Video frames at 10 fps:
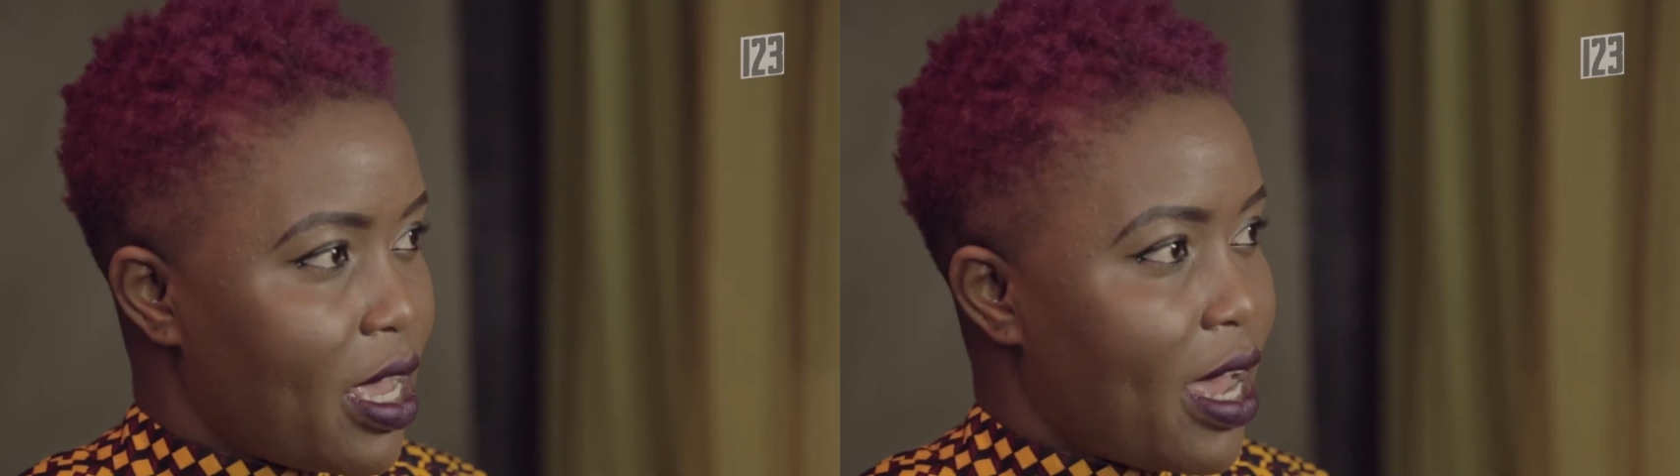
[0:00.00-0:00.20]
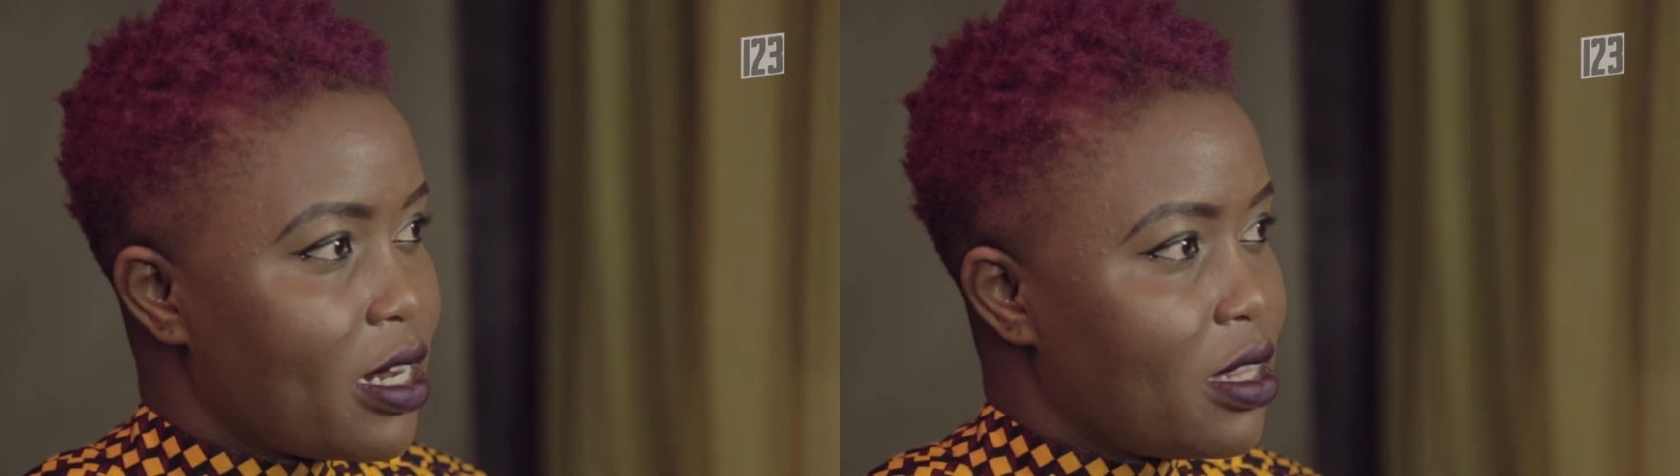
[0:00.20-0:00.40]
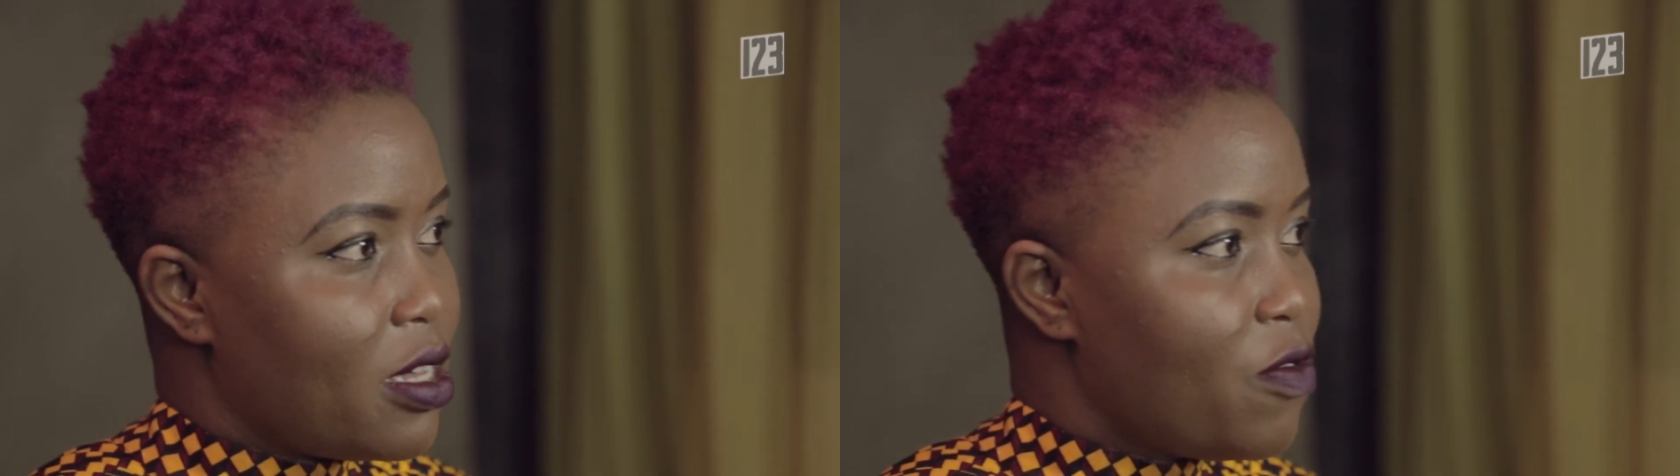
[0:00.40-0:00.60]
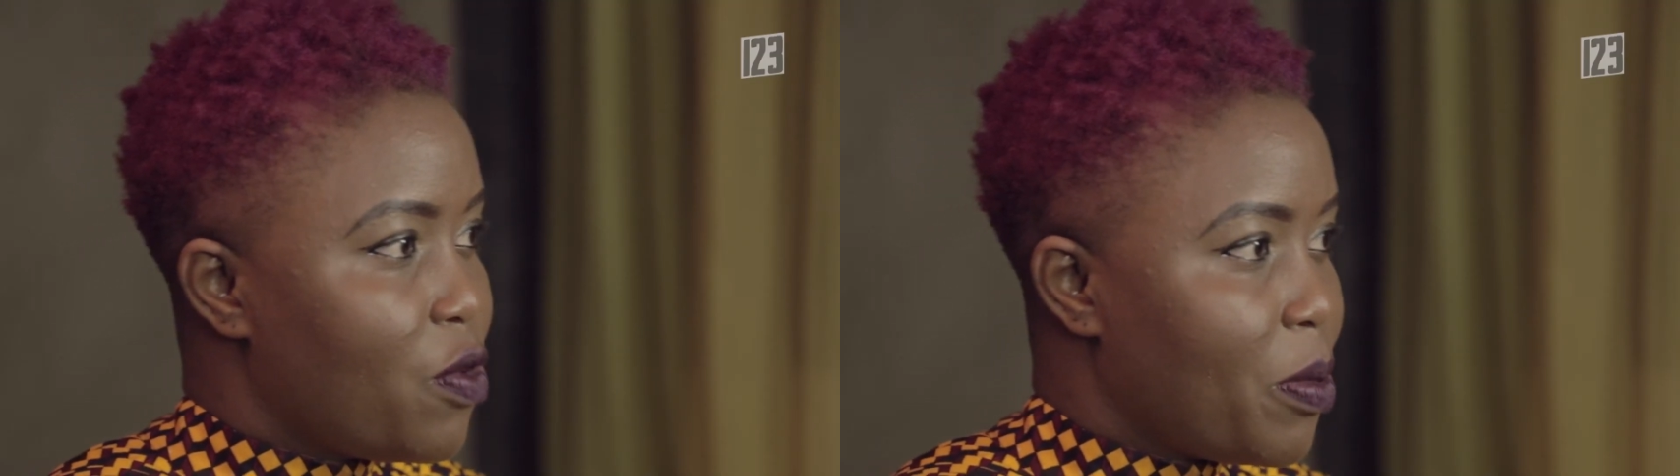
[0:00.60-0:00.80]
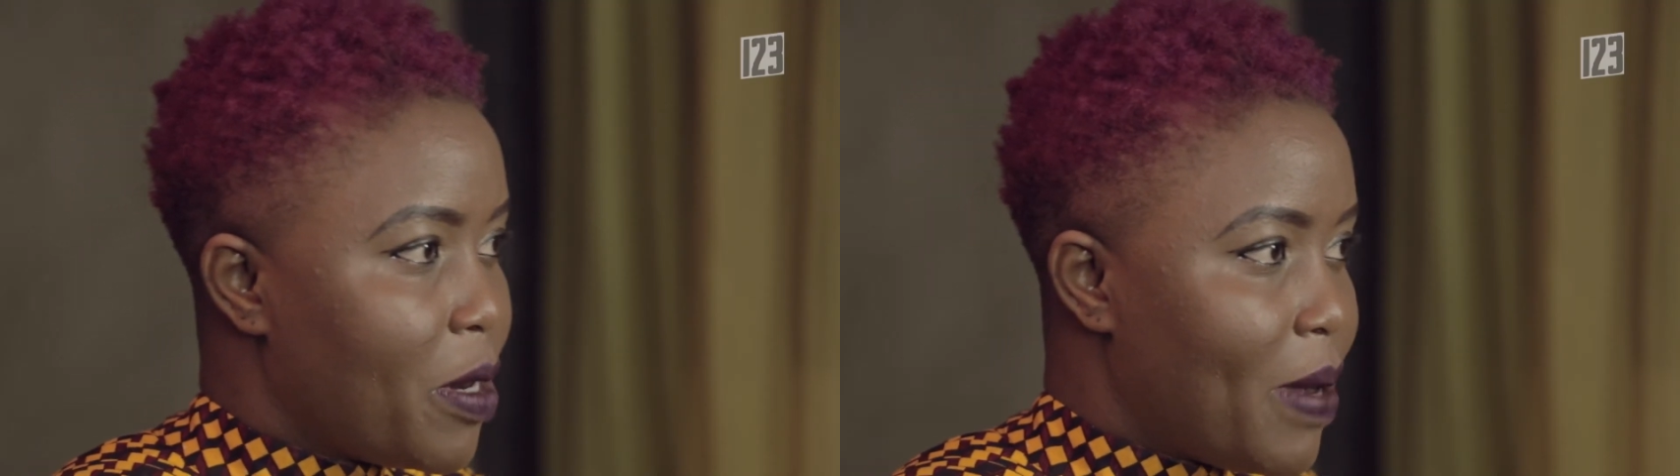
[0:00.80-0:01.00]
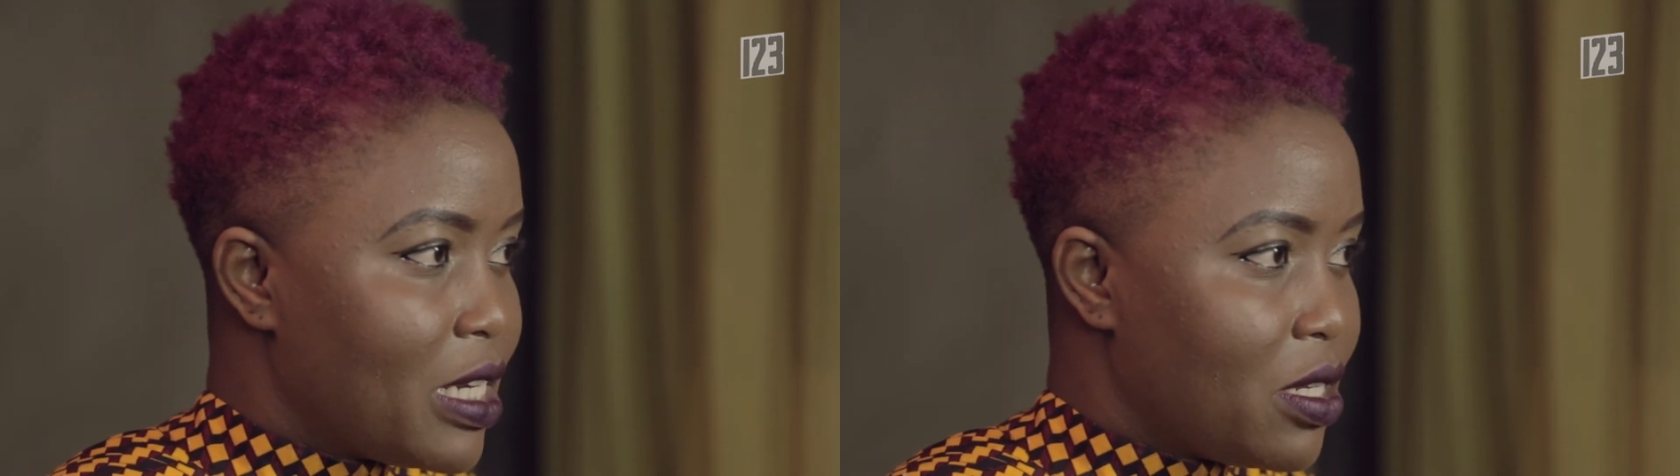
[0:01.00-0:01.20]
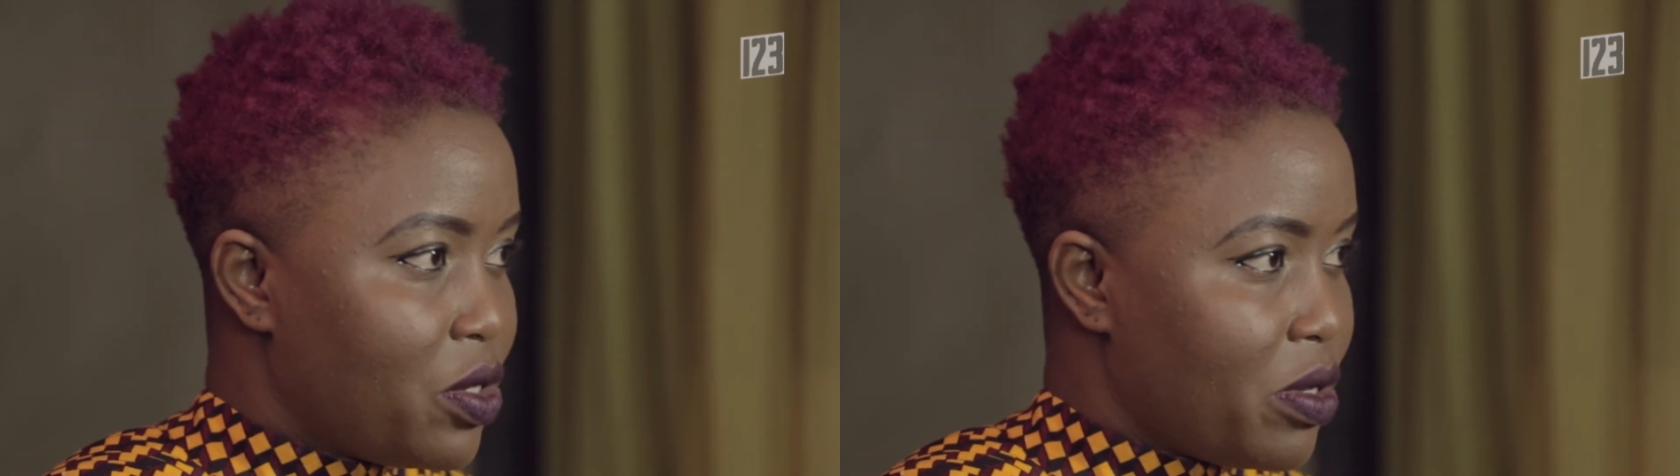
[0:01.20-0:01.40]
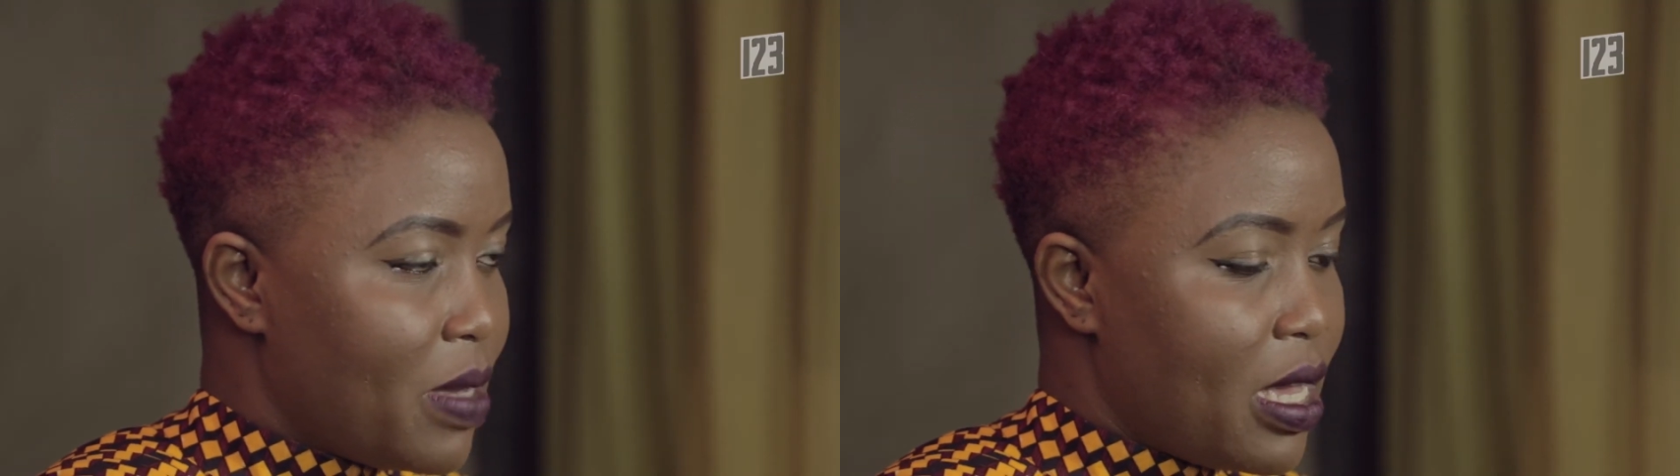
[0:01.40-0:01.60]
handed the eWoman
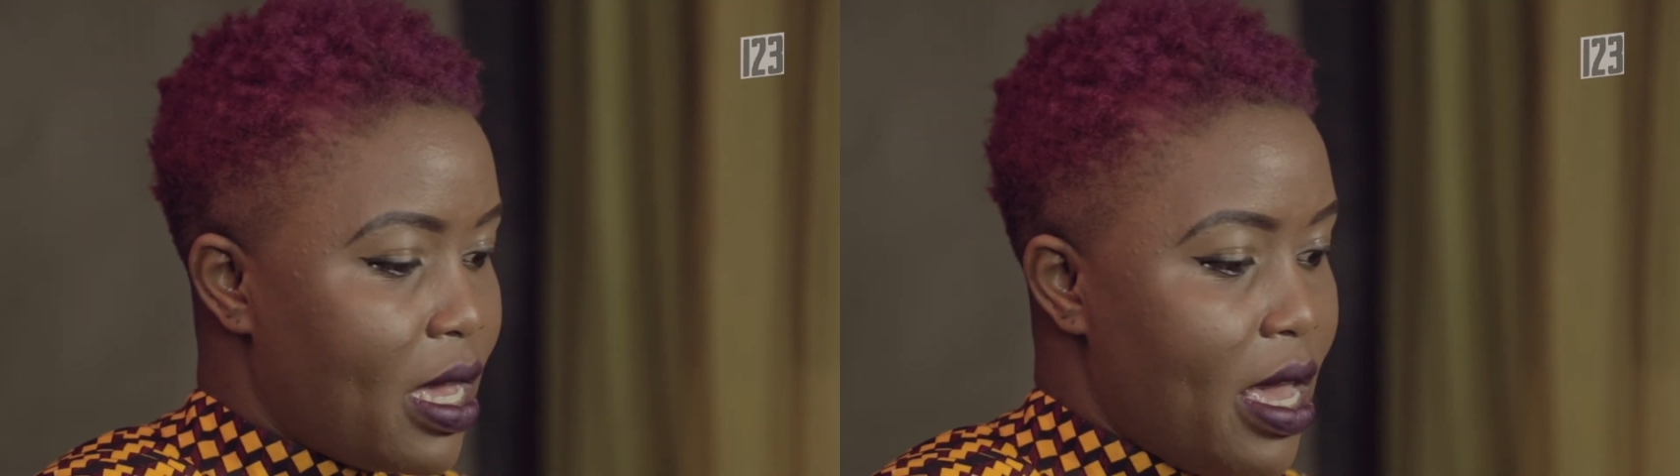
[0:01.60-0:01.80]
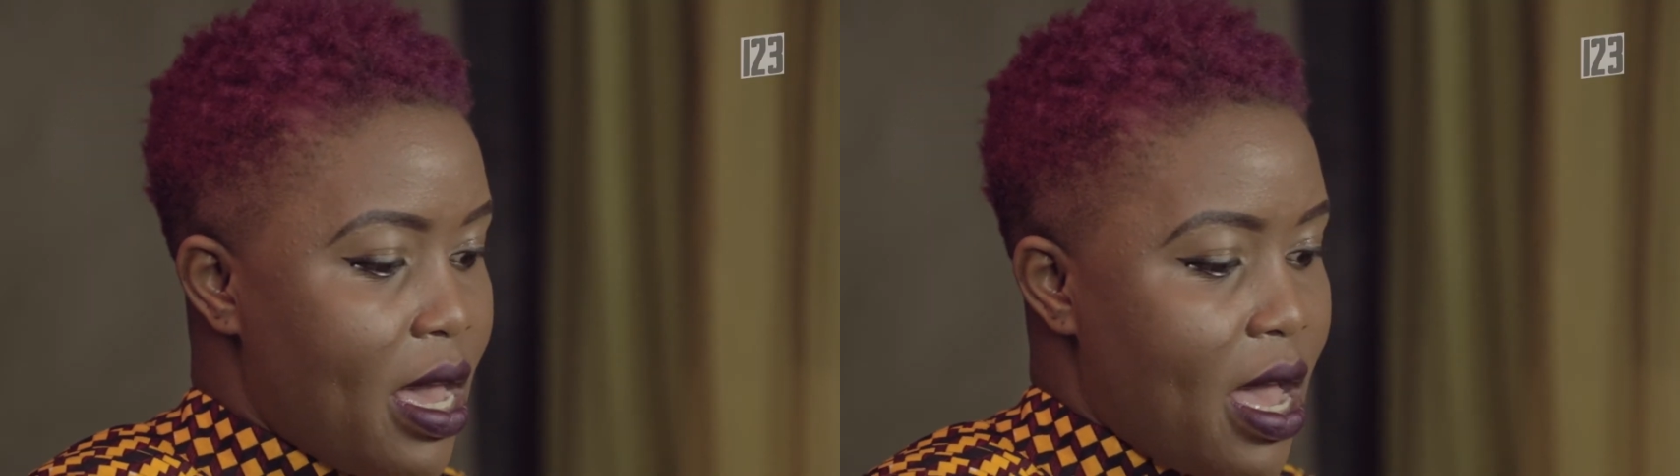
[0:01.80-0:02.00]
mantle to me,